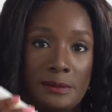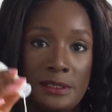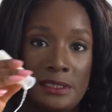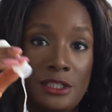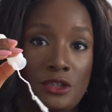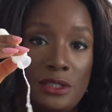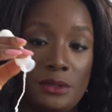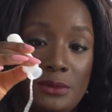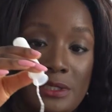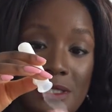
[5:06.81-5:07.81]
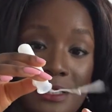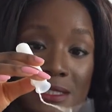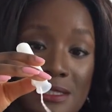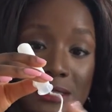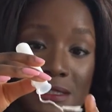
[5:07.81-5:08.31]
because literally it was
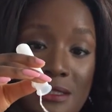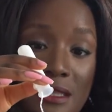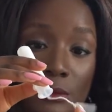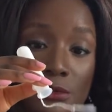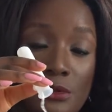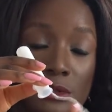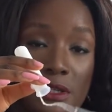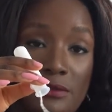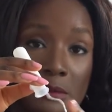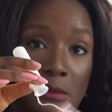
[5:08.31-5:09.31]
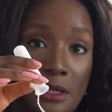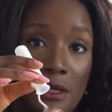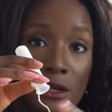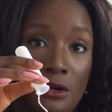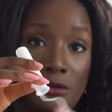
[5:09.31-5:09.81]
this that was giving me
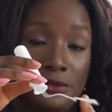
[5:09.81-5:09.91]
a lot of